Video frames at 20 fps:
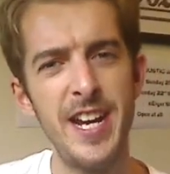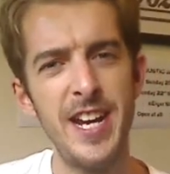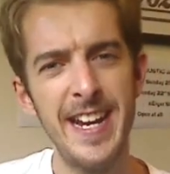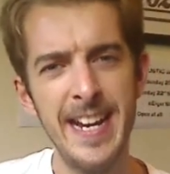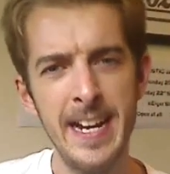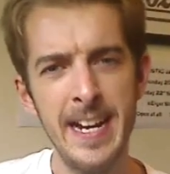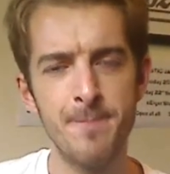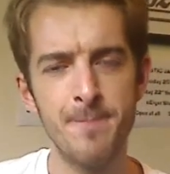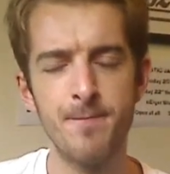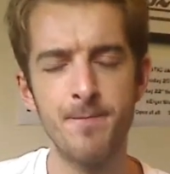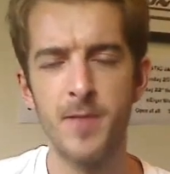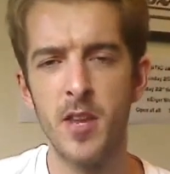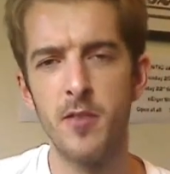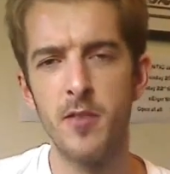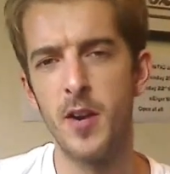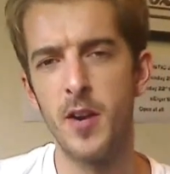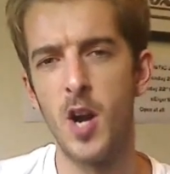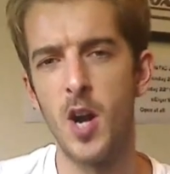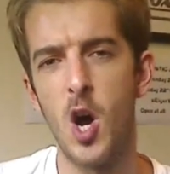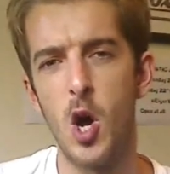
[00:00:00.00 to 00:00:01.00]
G
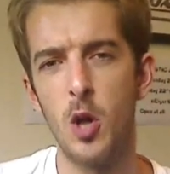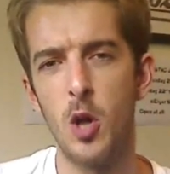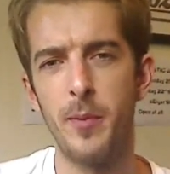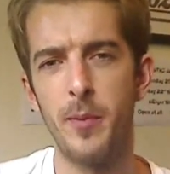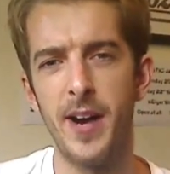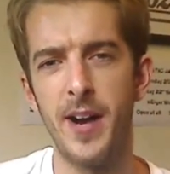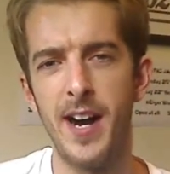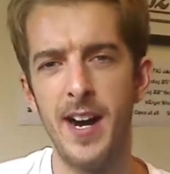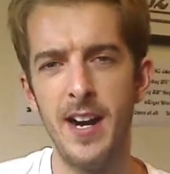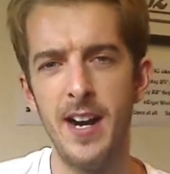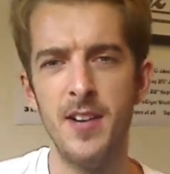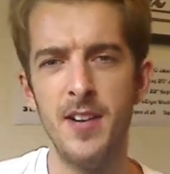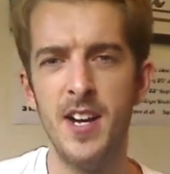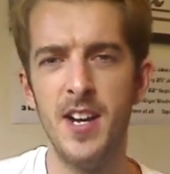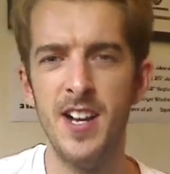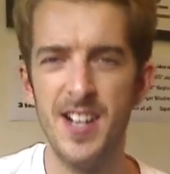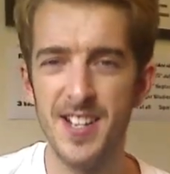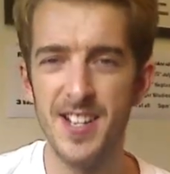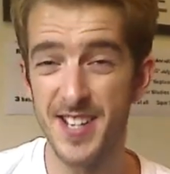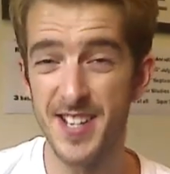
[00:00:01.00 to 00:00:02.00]
for a whole bar
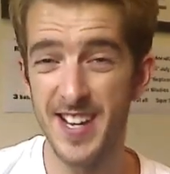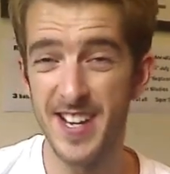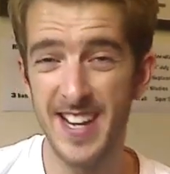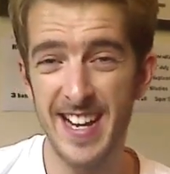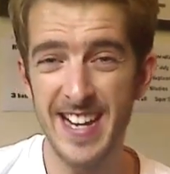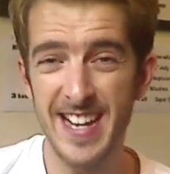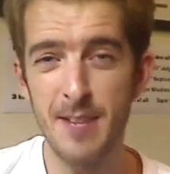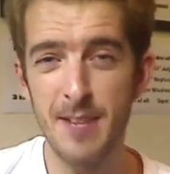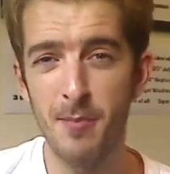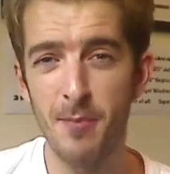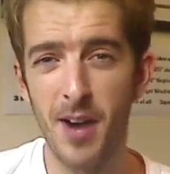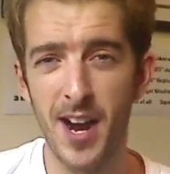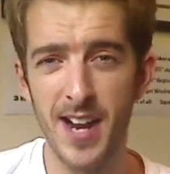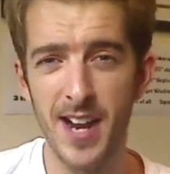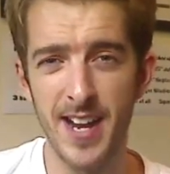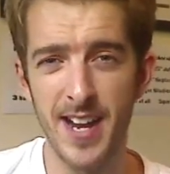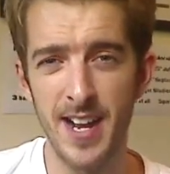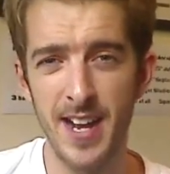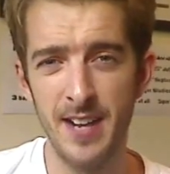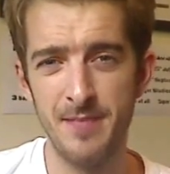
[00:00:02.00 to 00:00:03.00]
to E
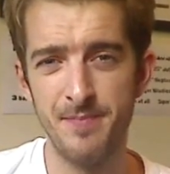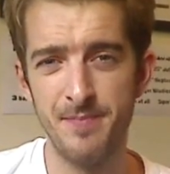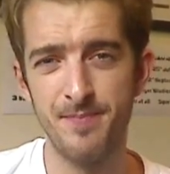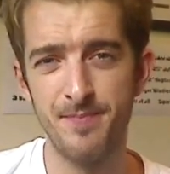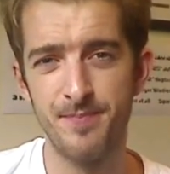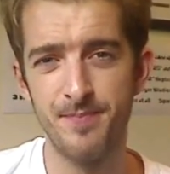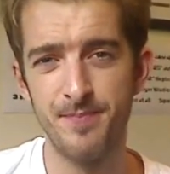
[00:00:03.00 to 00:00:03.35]
minor,